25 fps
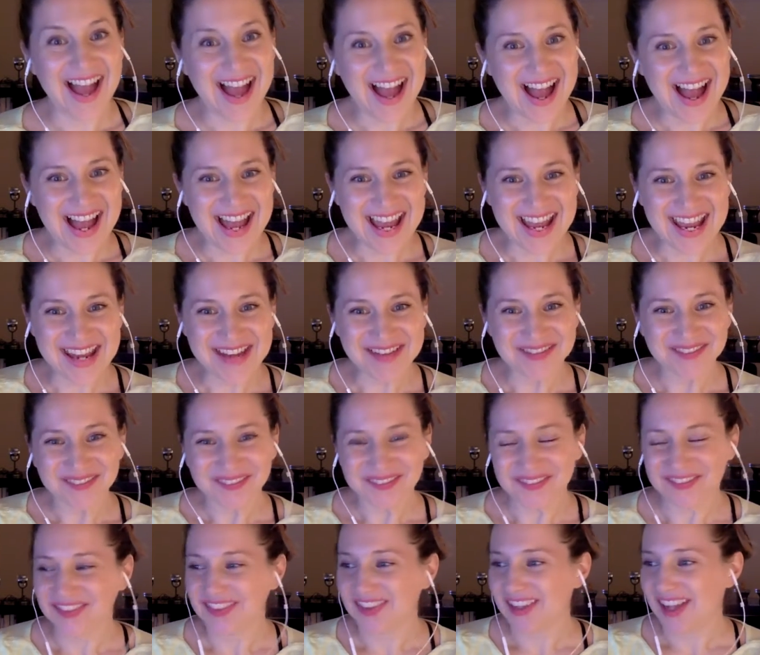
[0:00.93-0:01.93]
Hi,
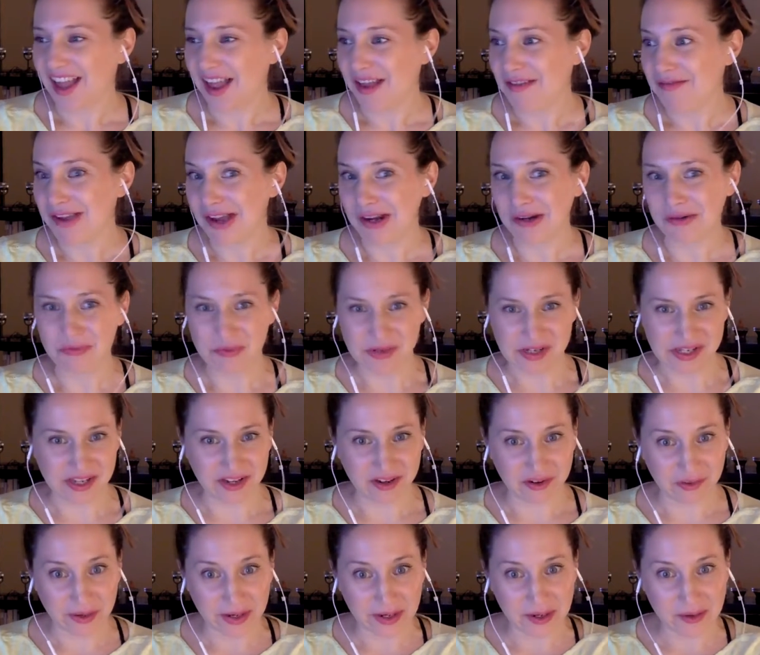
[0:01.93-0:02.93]
I've got a really
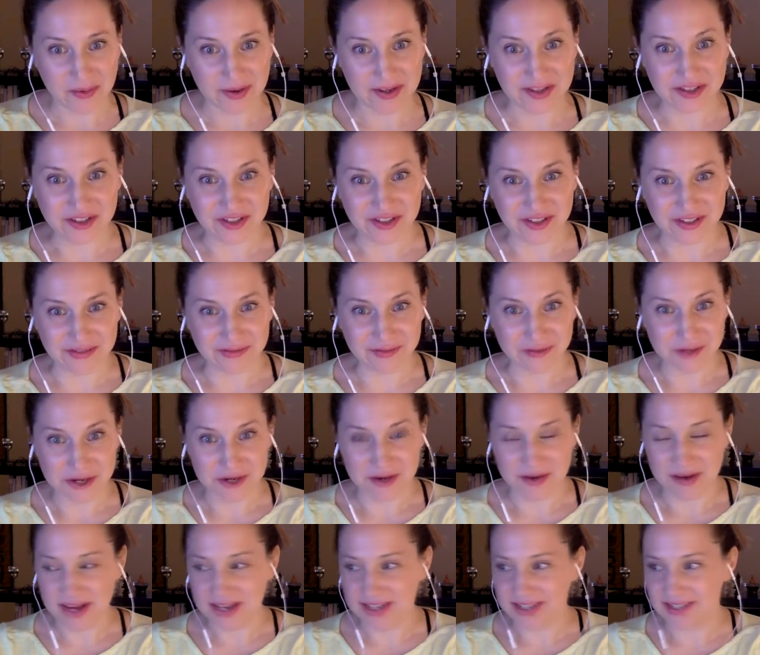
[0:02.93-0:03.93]
great question for
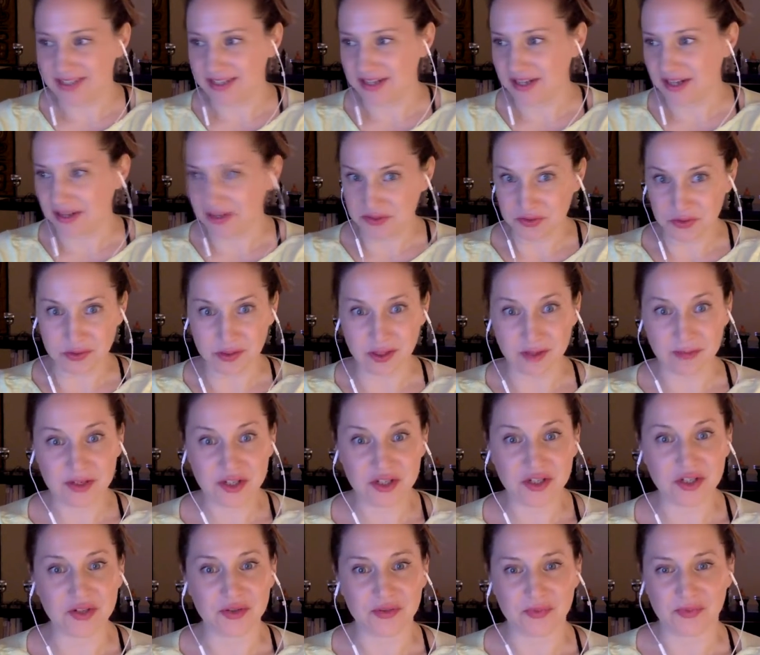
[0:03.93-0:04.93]
you guys today, so let me
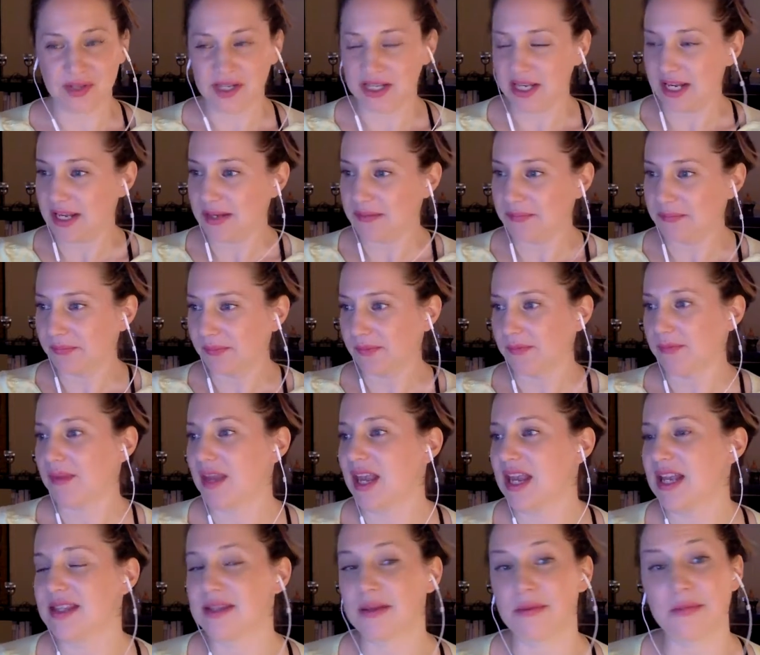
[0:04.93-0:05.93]
just read it.
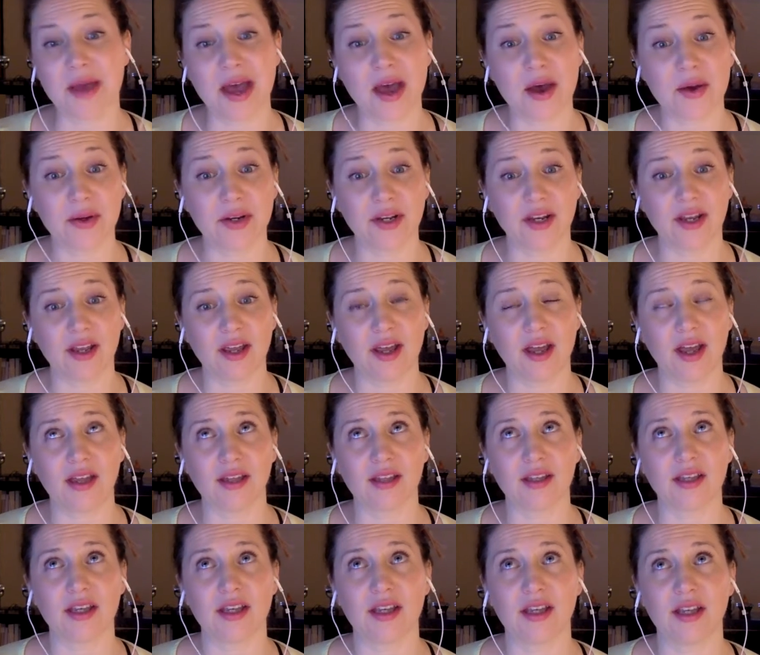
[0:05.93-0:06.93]
It's about
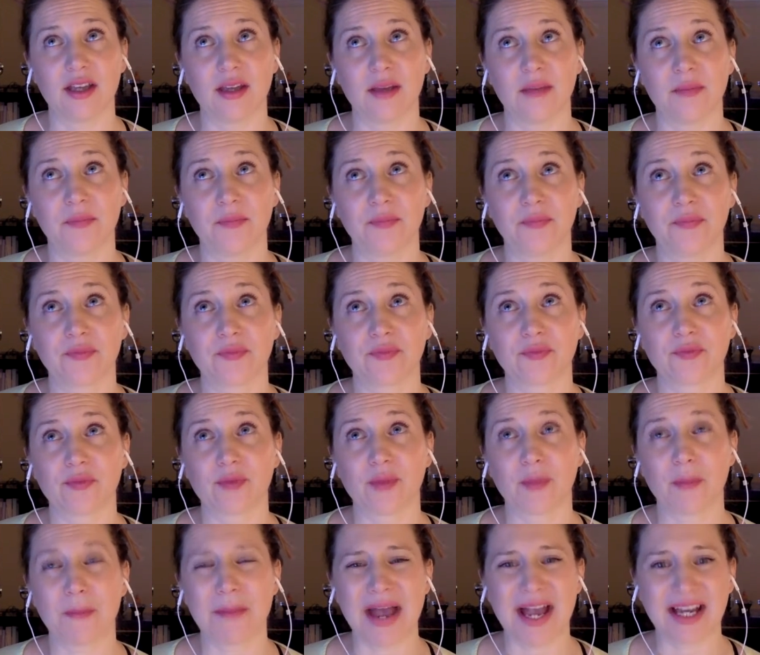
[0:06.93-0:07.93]
um,
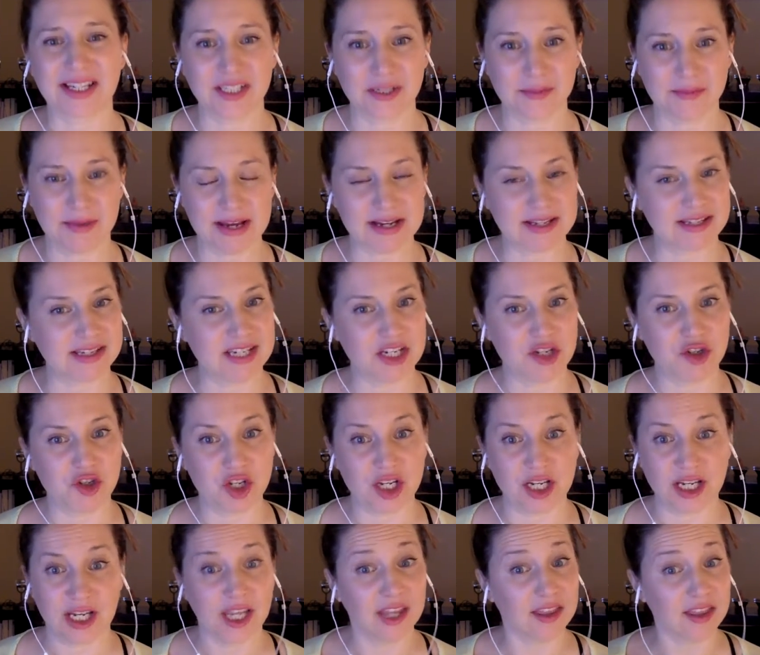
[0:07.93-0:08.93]
back-to-back
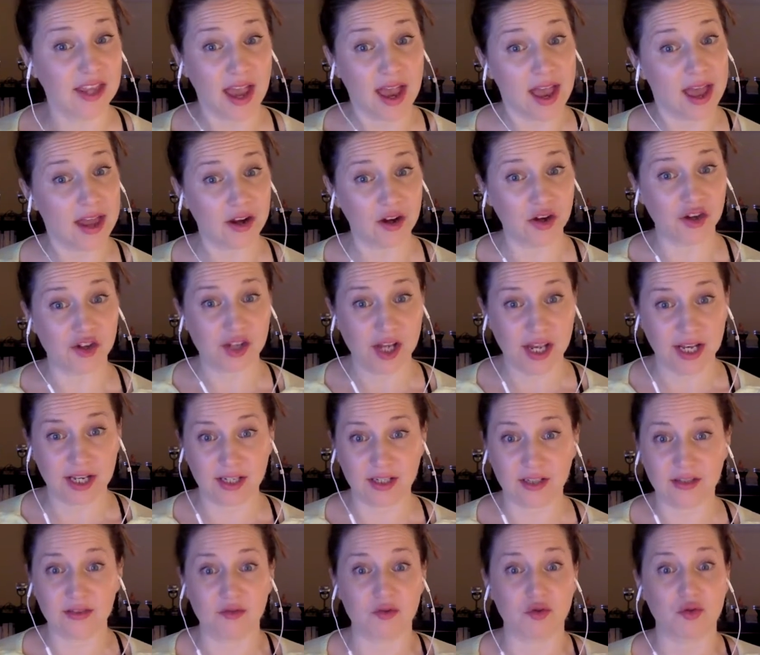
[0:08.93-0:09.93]
teaching and the
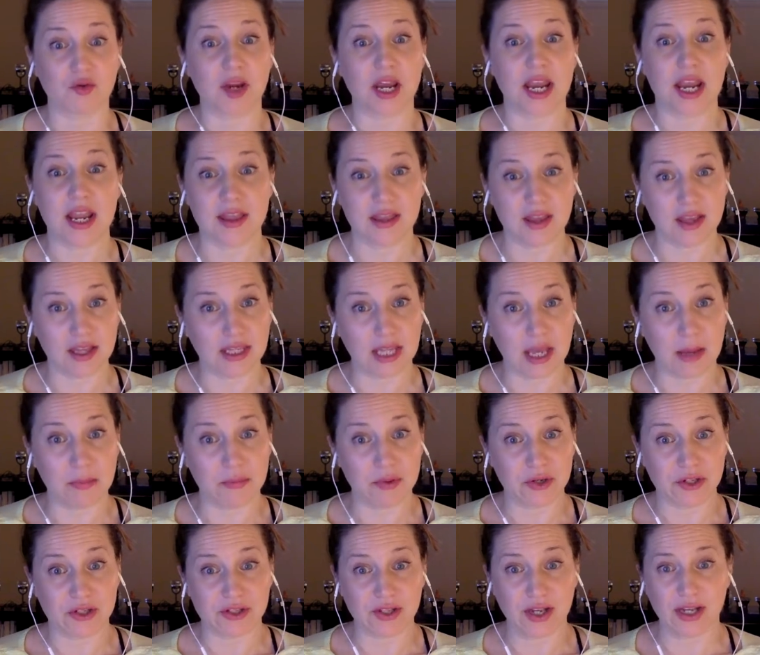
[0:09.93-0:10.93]
energetic drain that
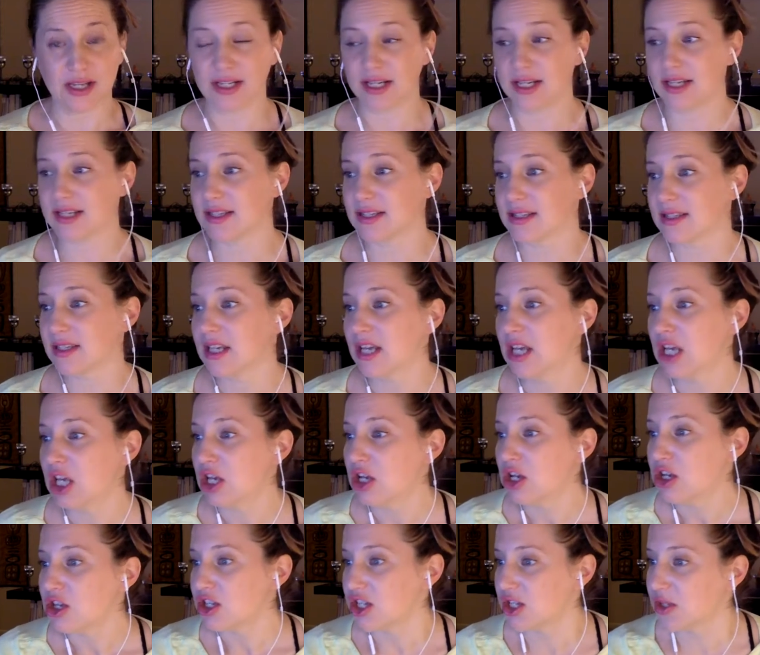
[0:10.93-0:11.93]
puts on us.
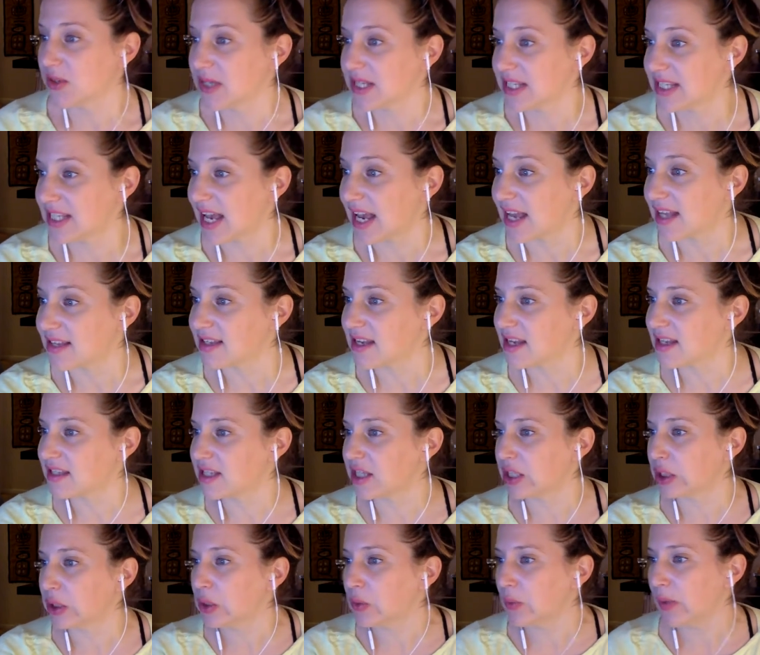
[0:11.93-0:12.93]
So it says, is
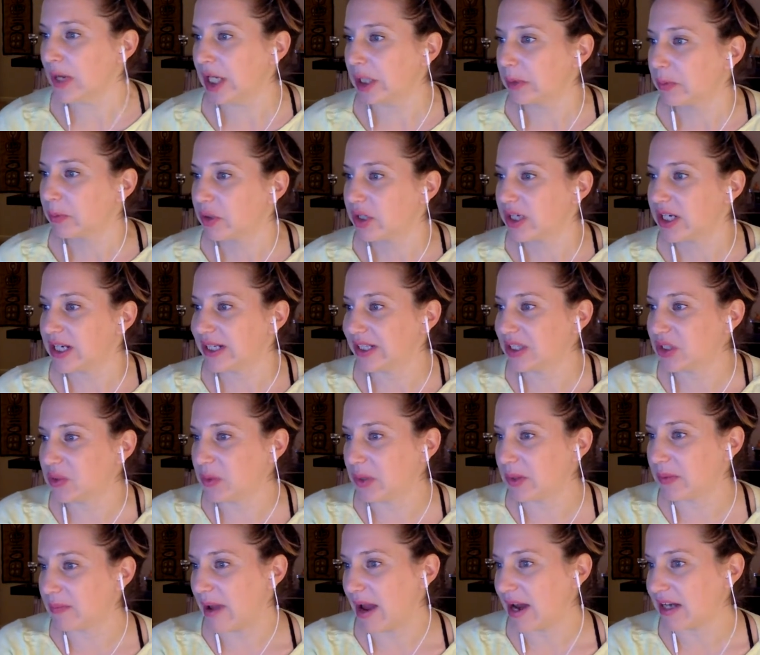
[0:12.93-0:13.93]
there a way to predict
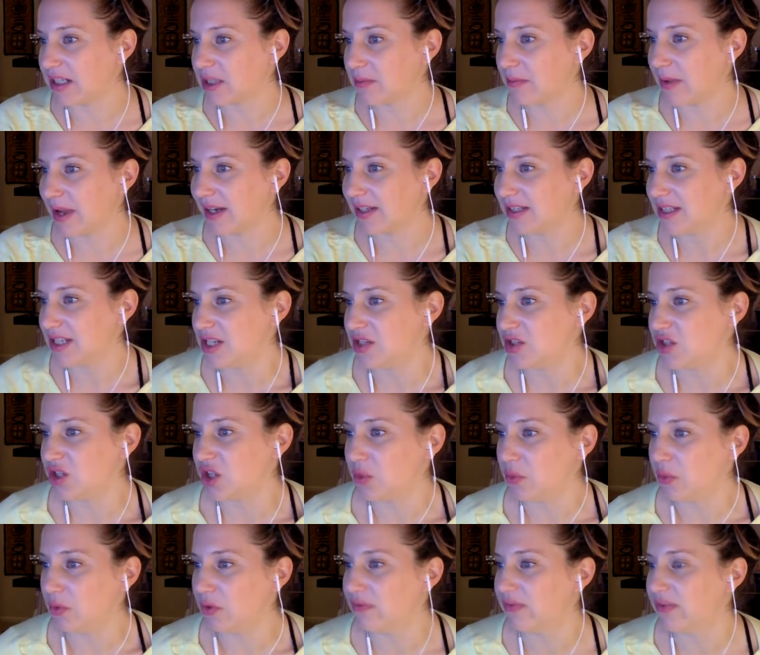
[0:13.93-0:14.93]
when back-to-back
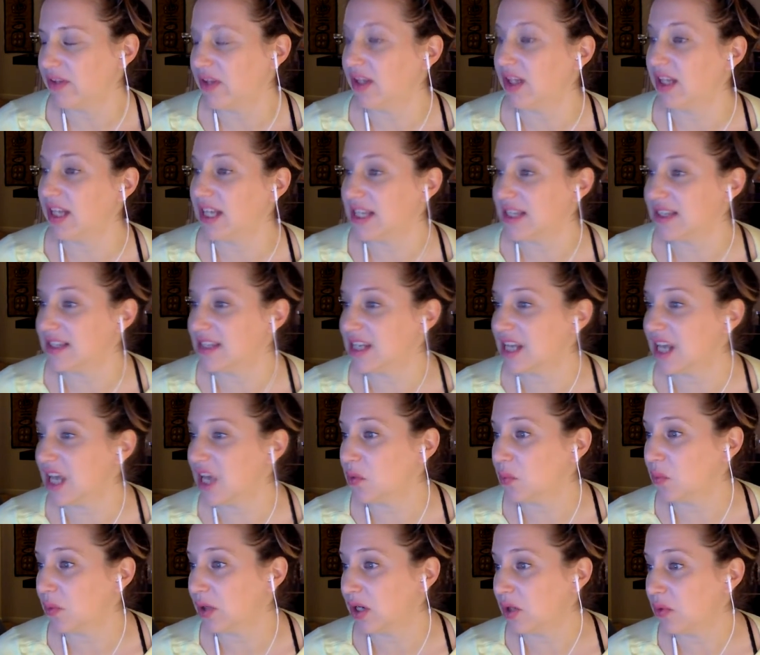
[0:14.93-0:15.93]
teaching will feel easy
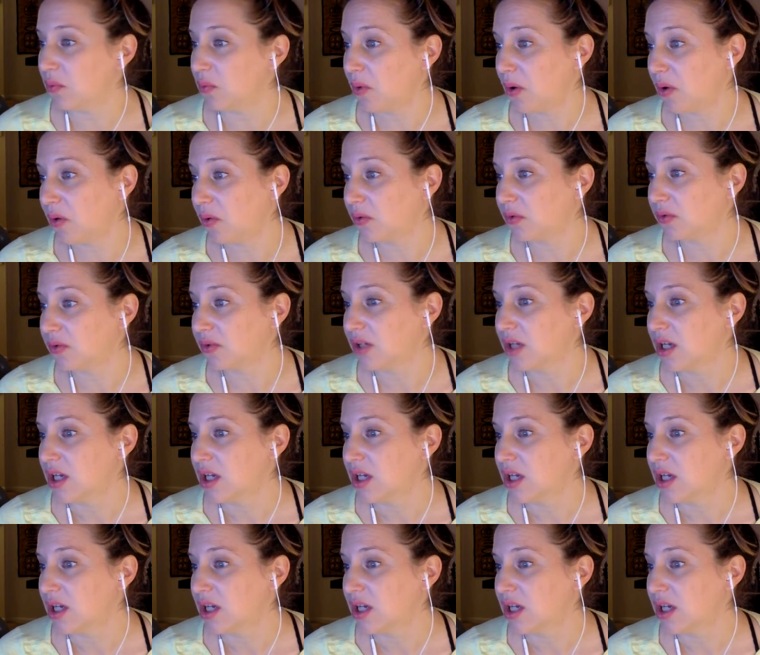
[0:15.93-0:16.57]
and when it won't?